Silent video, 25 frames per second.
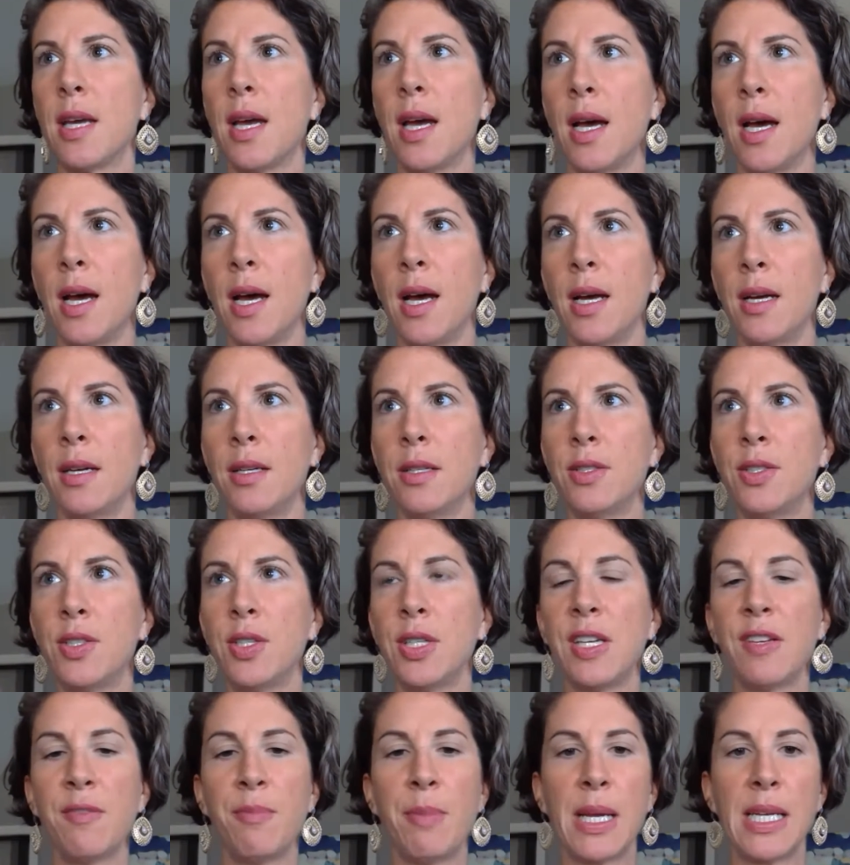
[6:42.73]
to
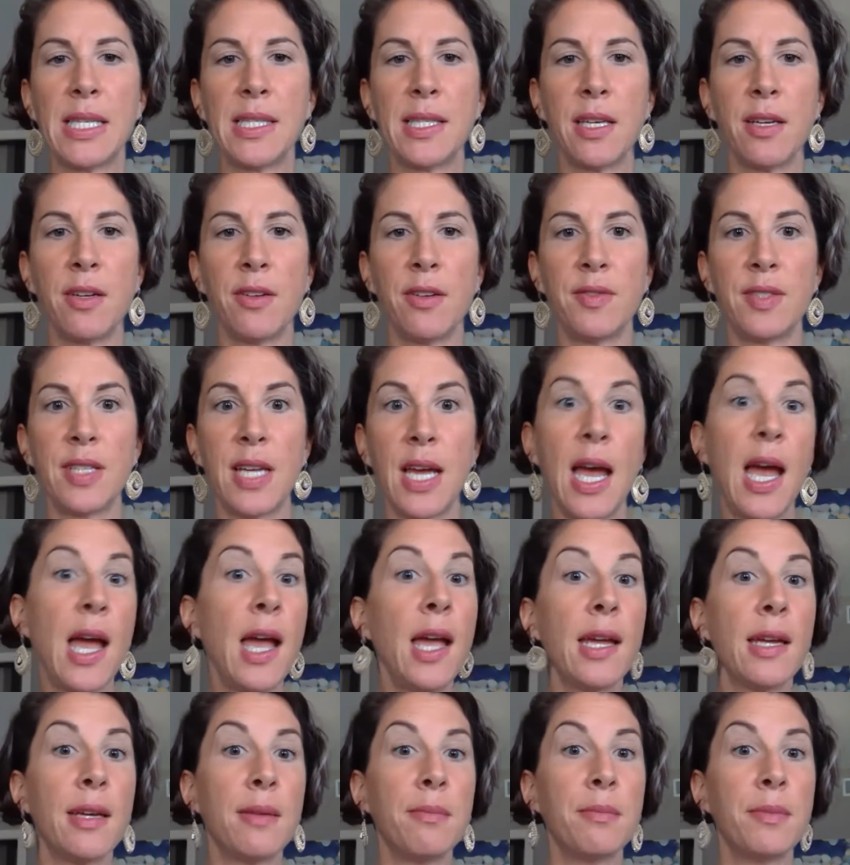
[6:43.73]
give myself
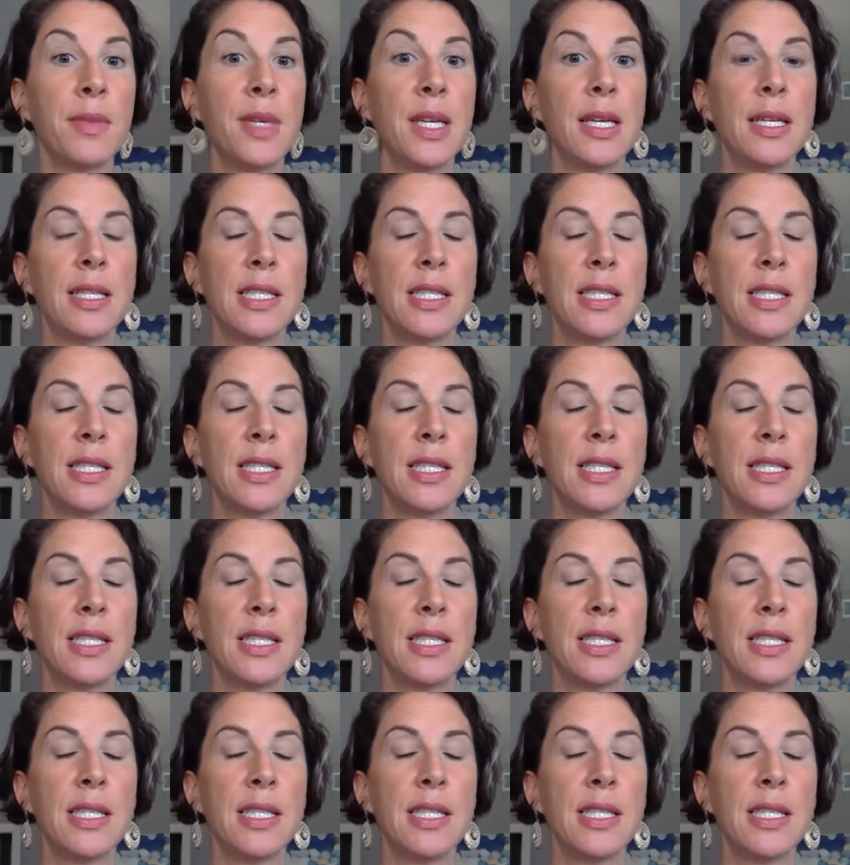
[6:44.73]
time,